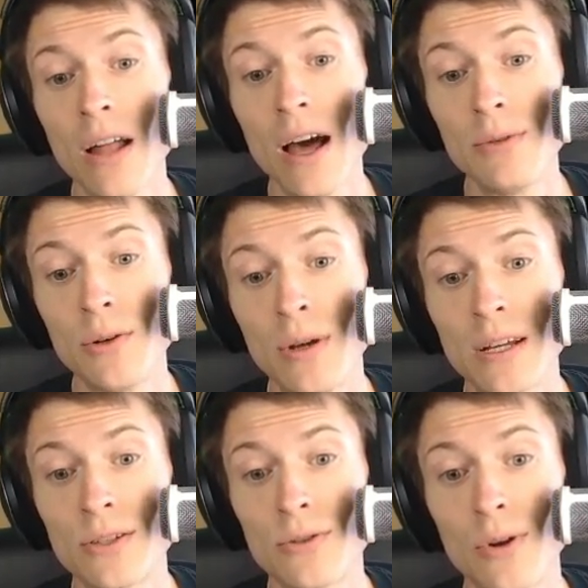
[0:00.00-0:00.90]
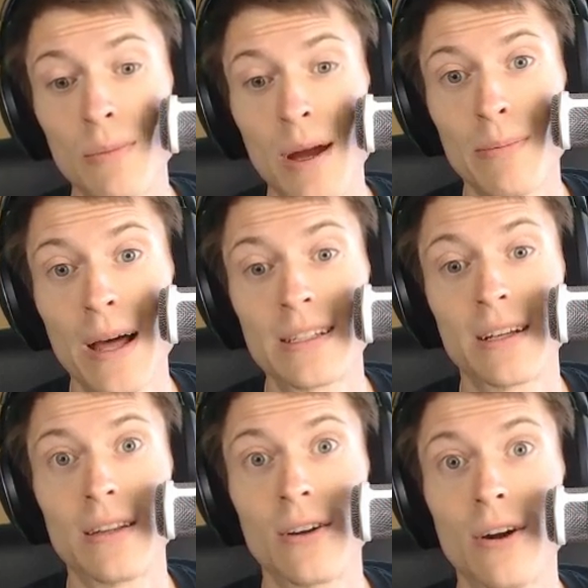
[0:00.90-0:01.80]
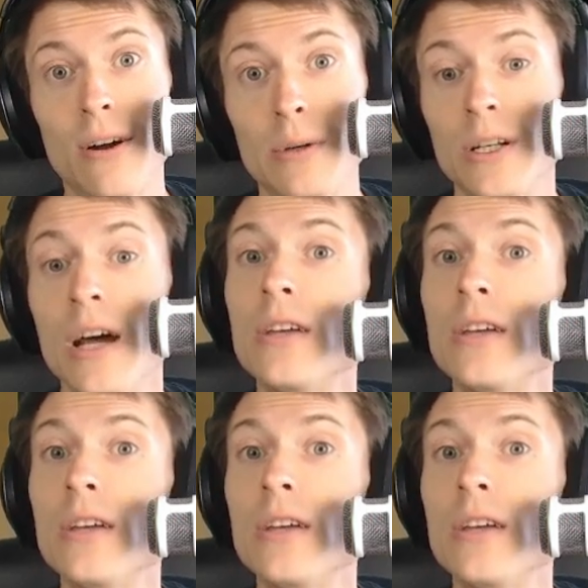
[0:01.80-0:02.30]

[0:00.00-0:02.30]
I'm doing is throwing my plastic in the garbage.